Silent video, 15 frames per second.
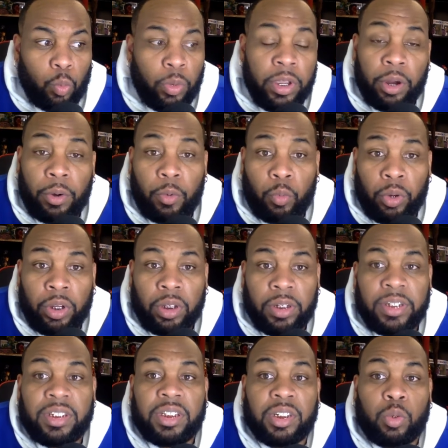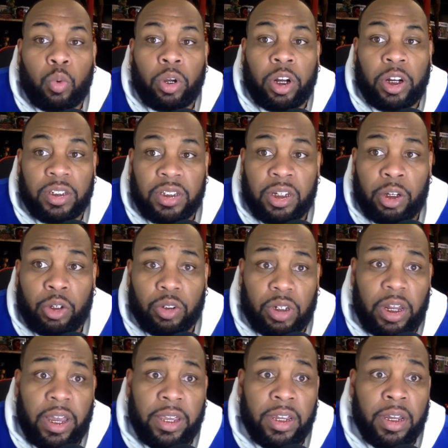we are realistic with ourselves.
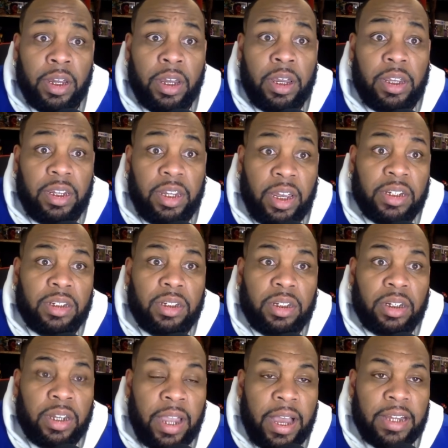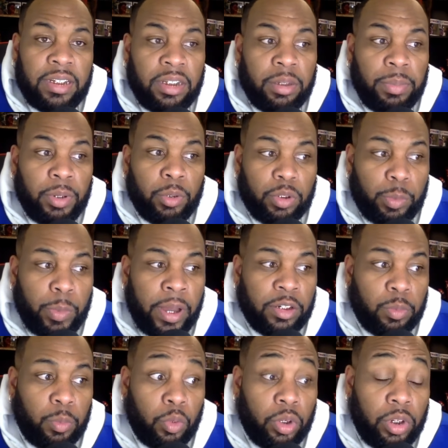Like, yes, the guys need to be
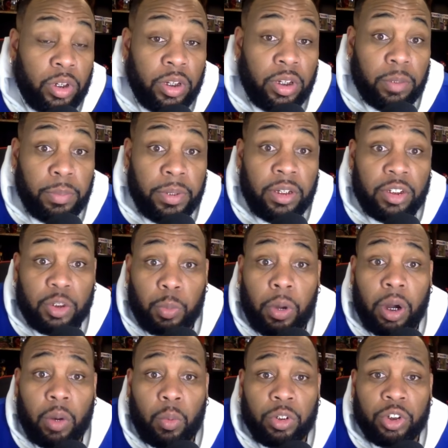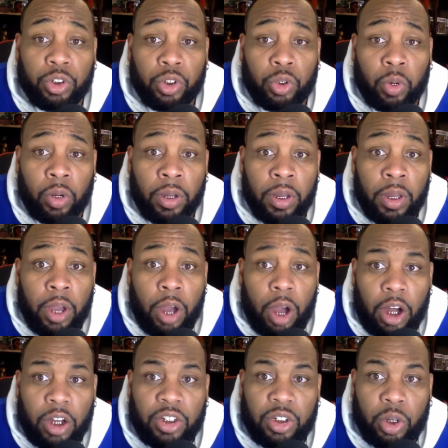responsible. You need to be smart what you're doing.
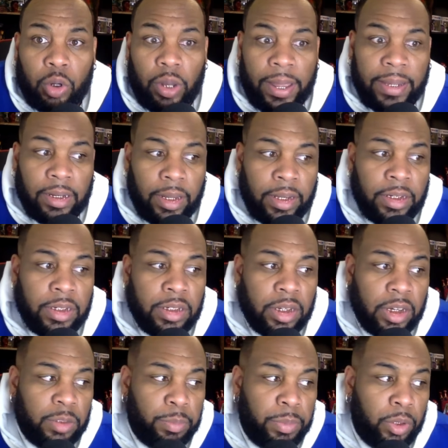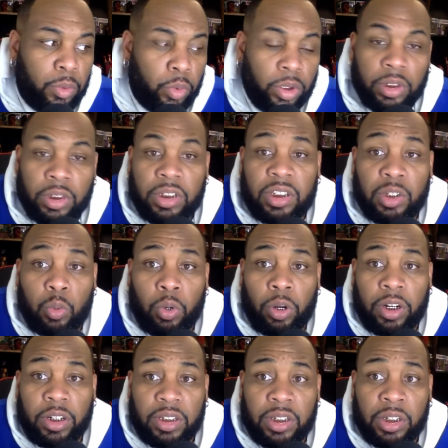Also, like ladies, let's be realistic with
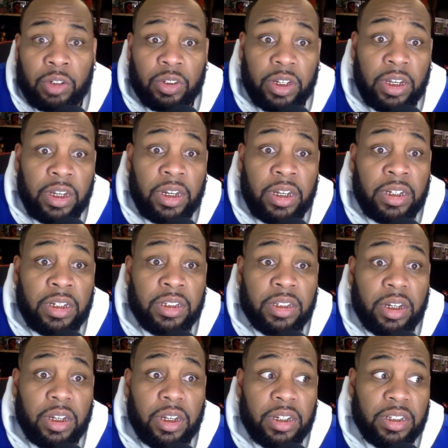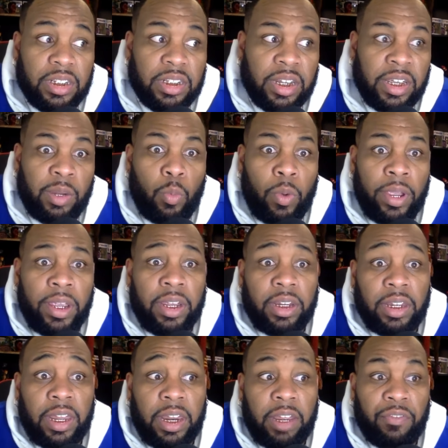ourselves. It is it's the same way
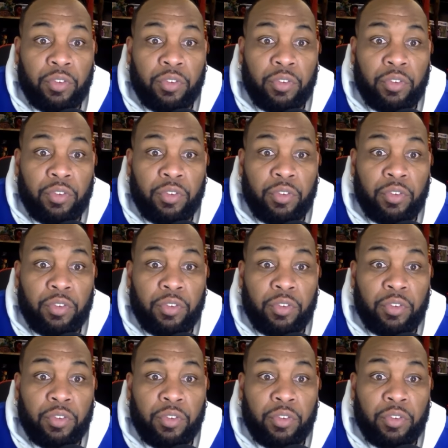that